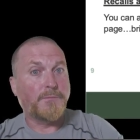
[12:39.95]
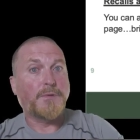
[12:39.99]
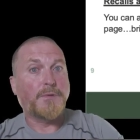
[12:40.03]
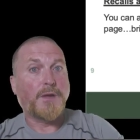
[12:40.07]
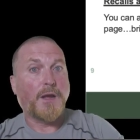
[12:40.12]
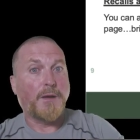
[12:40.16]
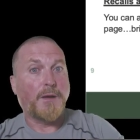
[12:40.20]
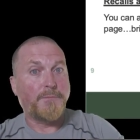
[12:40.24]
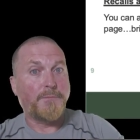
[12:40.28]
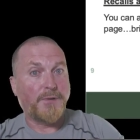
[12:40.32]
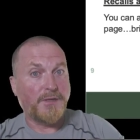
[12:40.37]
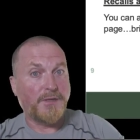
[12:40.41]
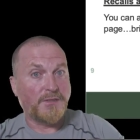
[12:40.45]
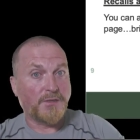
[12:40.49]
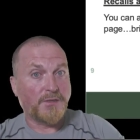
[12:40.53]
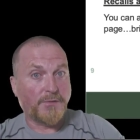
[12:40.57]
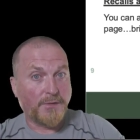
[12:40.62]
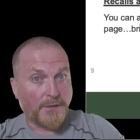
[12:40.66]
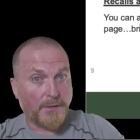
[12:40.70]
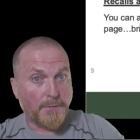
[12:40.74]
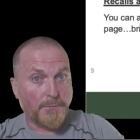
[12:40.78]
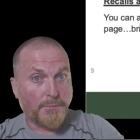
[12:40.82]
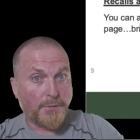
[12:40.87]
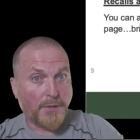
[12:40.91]
companies are
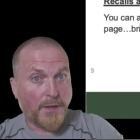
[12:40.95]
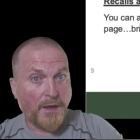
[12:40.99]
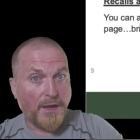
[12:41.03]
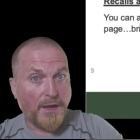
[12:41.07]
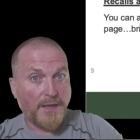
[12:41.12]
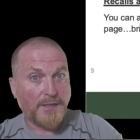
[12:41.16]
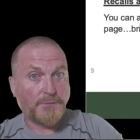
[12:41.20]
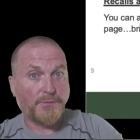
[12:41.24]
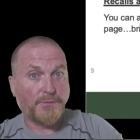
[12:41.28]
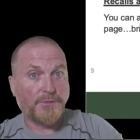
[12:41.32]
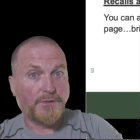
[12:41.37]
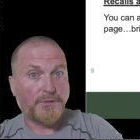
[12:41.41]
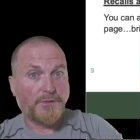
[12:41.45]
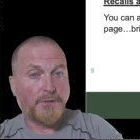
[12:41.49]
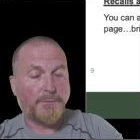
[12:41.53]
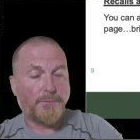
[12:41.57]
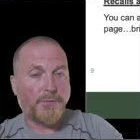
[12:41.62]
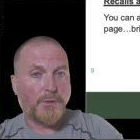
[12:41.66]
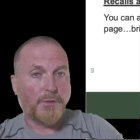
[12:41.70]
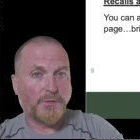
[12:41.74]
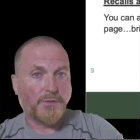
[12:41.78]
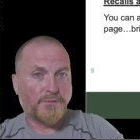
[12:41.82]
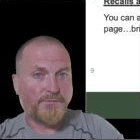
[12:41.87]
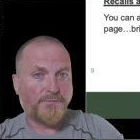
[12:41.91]
in compliance with the
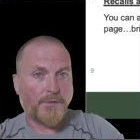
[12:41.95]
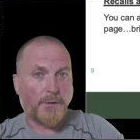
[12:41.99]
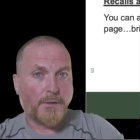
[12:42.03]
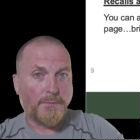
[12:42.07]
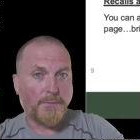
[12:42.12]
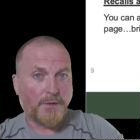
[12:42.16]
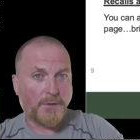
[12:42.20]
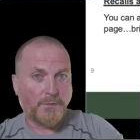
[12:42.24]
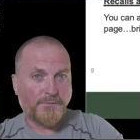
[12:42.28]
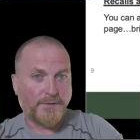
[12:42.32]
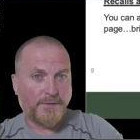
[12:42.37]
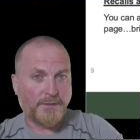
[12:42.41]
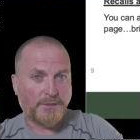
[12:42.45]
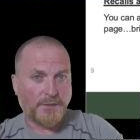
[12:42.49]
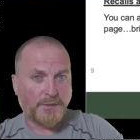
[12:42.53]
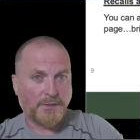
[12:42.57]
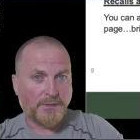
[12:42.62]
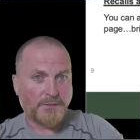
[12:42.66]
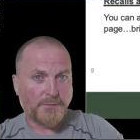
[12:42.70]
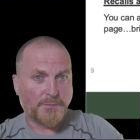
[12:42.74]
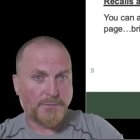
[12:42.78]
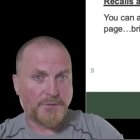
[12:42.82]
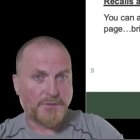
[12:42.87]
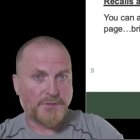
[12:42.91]

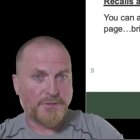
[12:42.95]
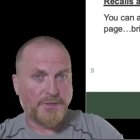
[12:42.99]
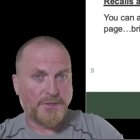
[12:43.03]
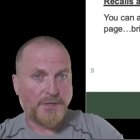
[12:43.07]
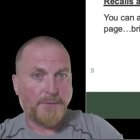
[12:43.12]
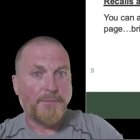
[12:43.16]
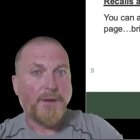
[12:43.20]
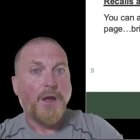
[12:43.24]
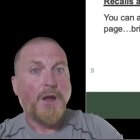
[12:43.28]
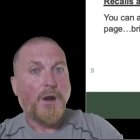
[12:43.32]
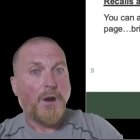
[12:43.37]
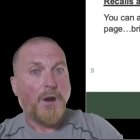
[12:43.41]
pharmacovigilance regime.